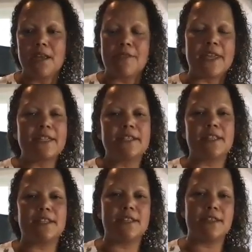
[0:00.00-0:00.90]
things
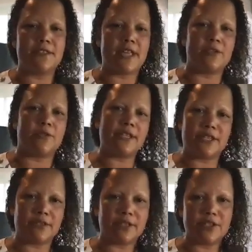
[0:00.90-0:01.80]
that they don't
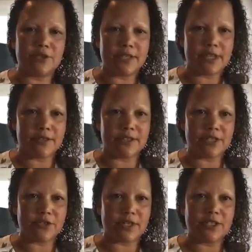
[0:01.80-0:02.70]
necessarily do in the other
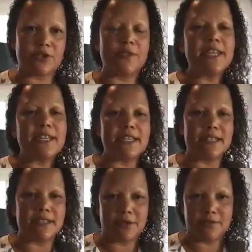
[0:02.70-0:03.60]
districts. So they
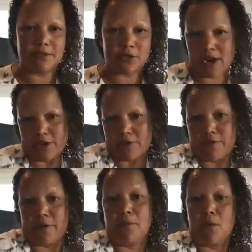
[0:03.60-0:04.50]
needed the director
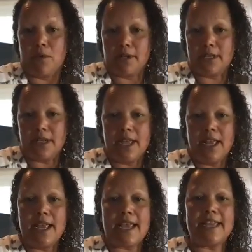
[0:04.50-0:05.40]
for more.
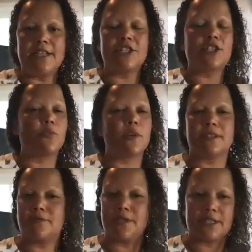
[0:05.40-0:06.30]
And it just
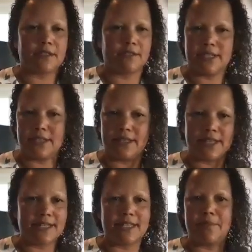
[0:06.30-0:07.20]
wasn't fiscally,
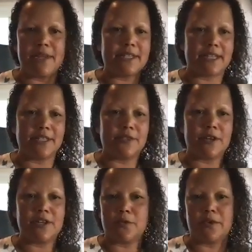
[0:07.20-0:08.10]
like, it didn't make sense for
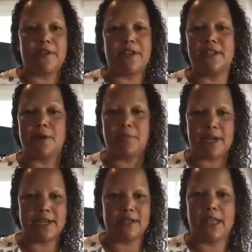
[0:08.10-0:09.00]
us. We would have ended up
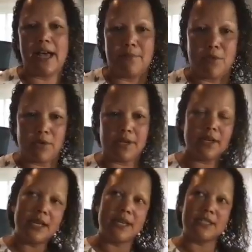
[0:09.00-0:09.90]
paying a lot more
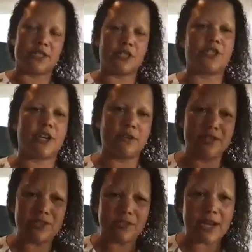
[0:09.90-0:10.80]
to share
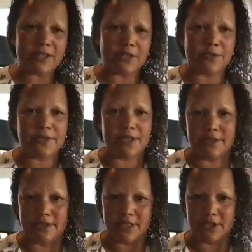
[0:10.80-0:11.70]
a director with the
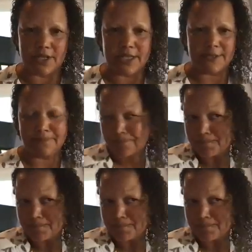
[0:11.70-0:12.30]
other districts.